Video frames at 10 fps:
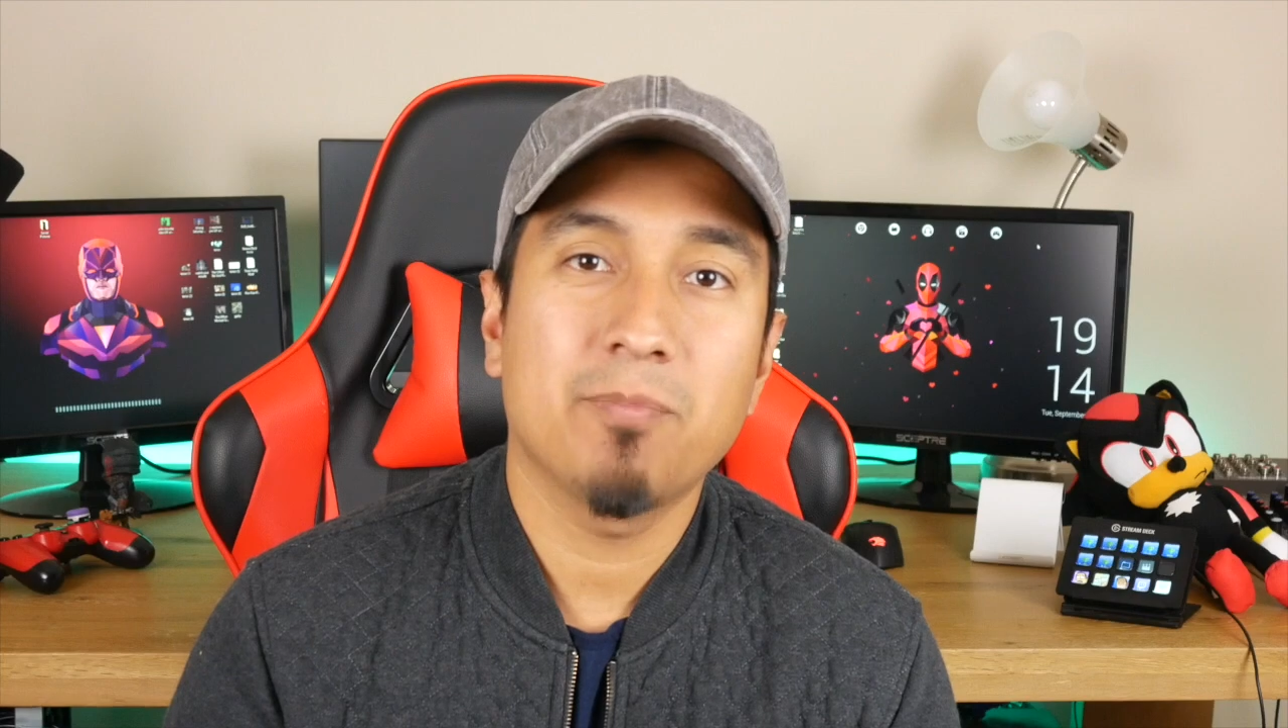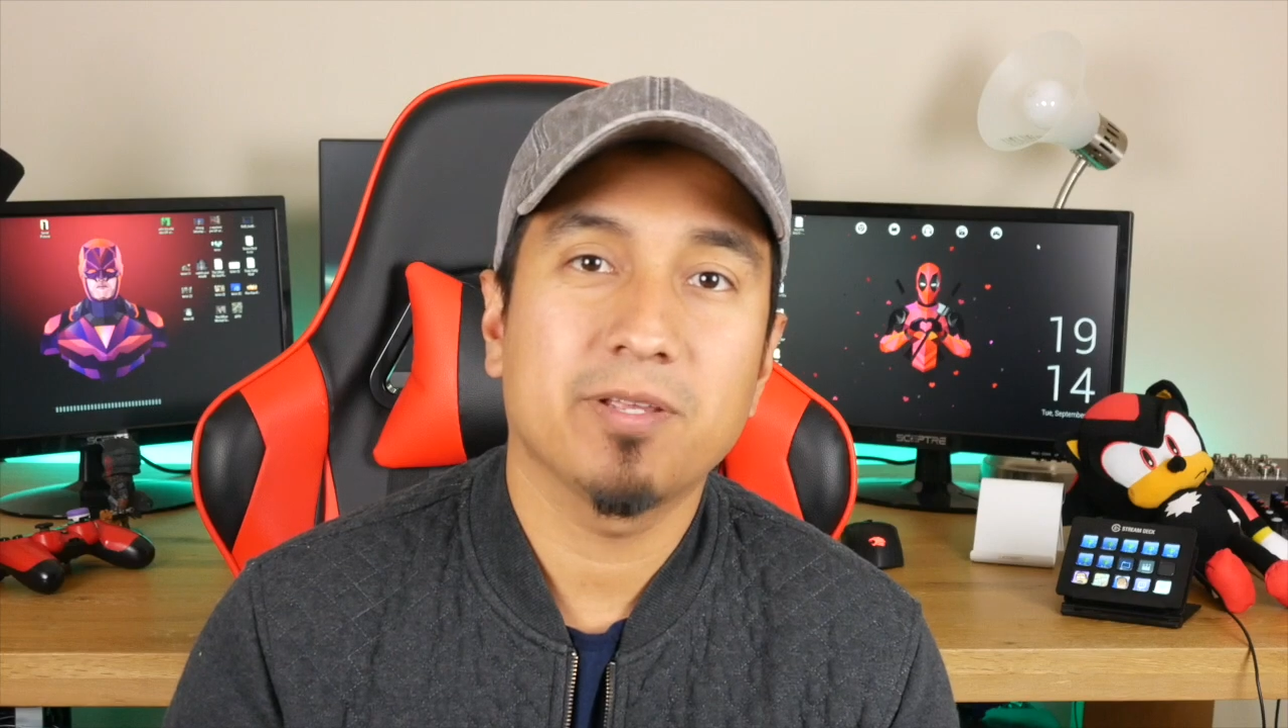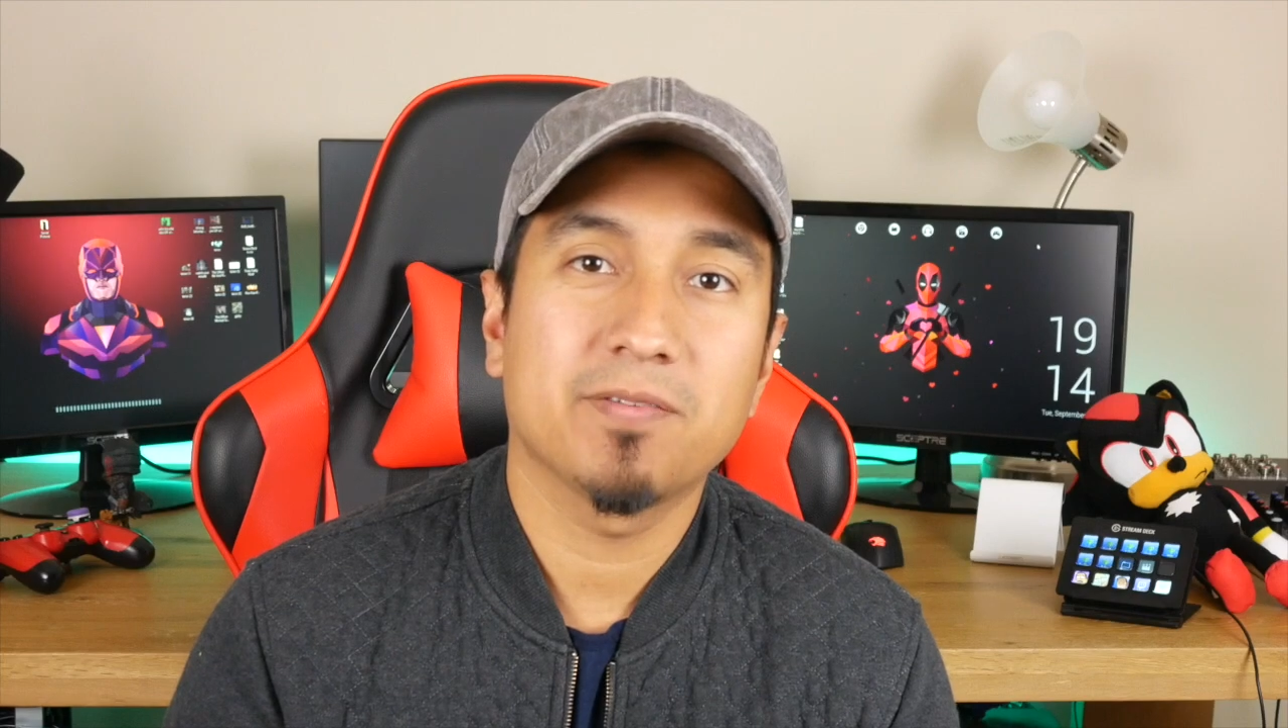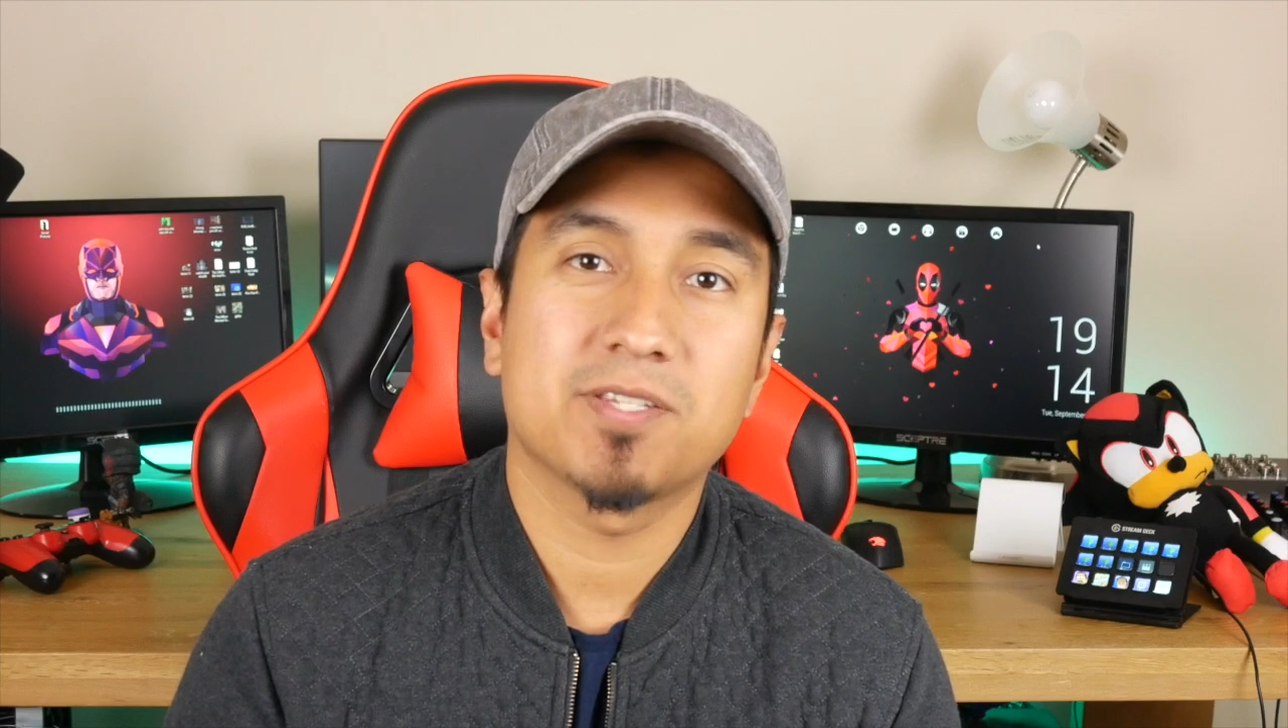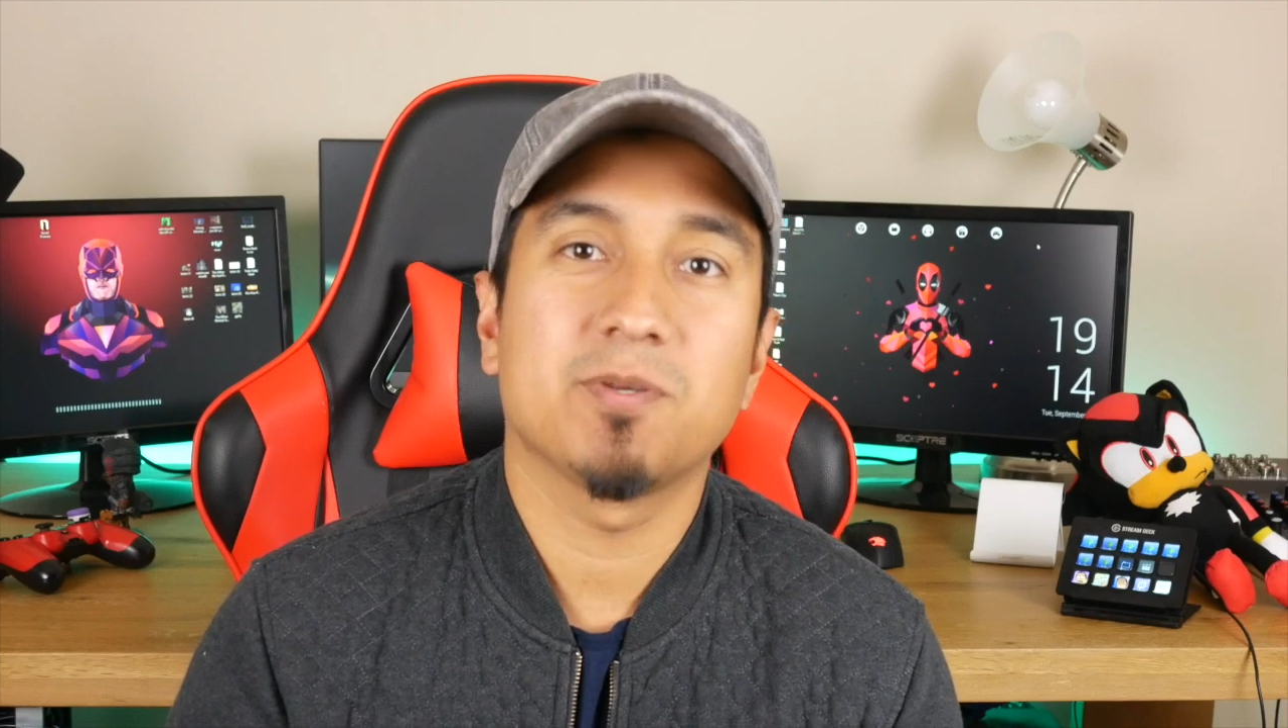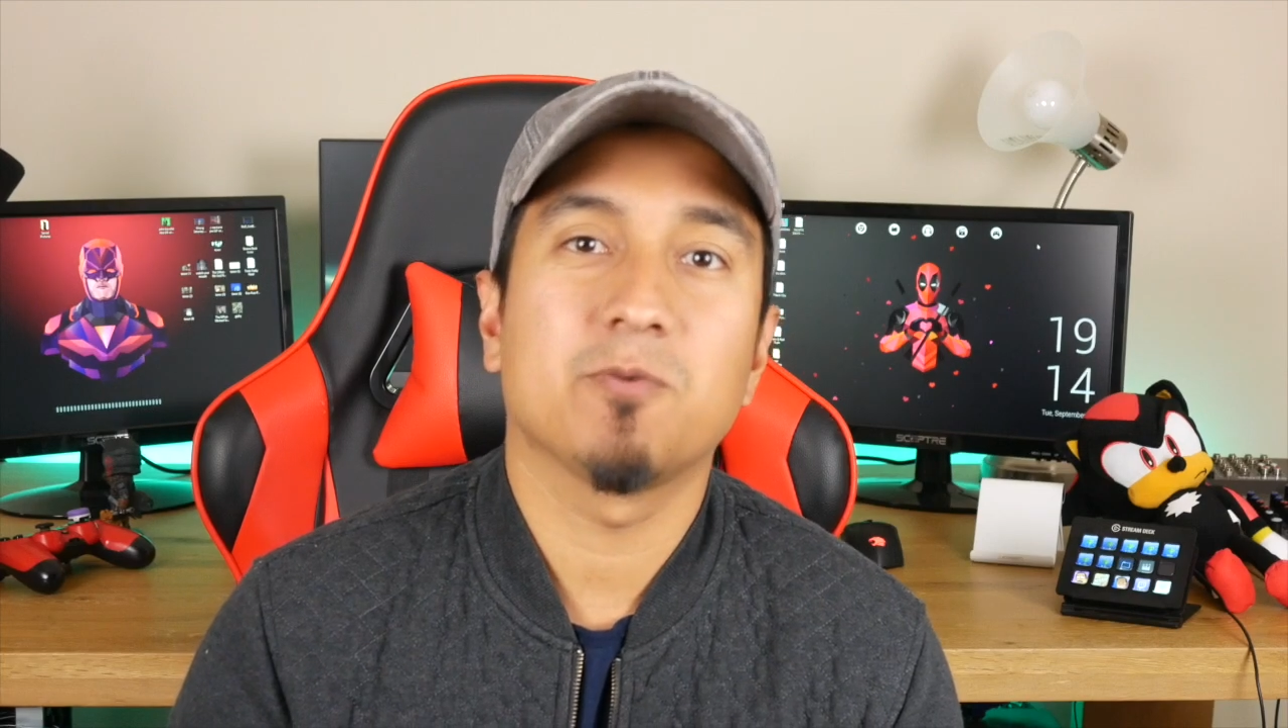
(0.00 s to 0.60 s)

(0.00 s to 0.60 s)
believe to be